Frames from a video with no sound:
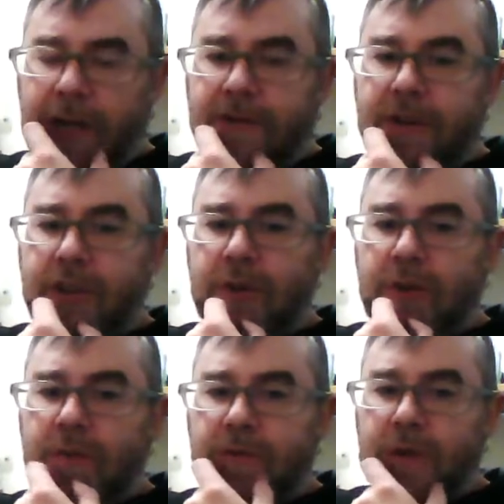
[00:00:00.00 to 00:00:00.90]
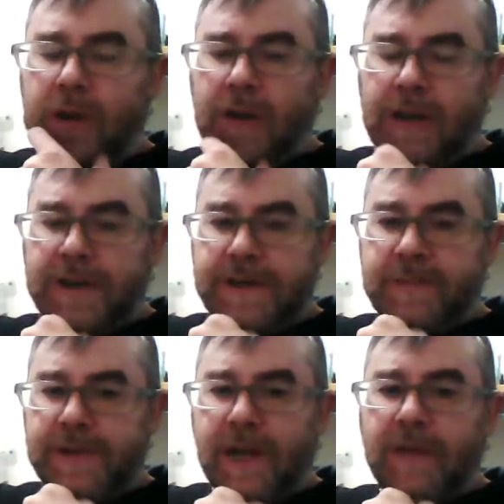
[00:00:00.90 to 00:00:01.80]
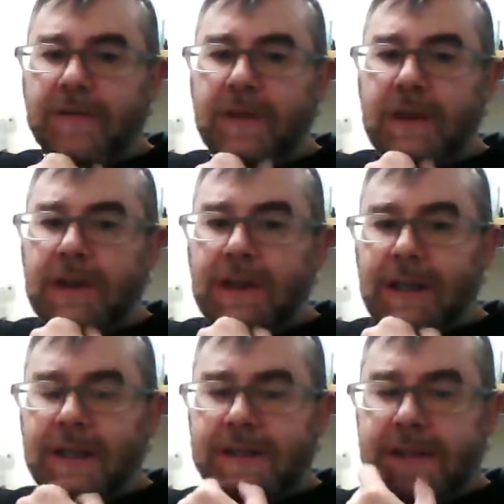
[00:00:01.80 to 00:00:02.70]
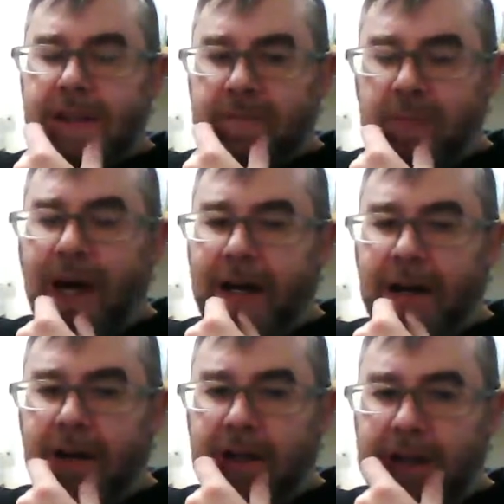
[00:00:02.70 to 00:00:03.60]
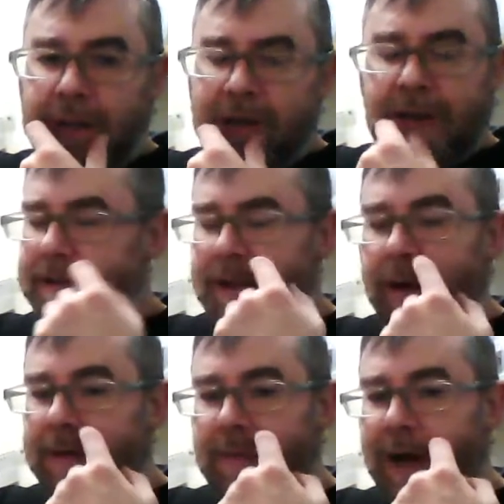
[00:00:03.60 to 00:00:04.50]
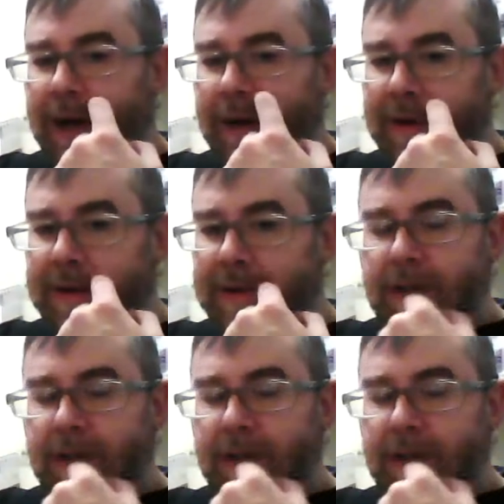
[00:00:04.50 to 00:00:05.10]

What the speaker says: have to do for our custom stuff, is the binary. I mean, is not the binaries.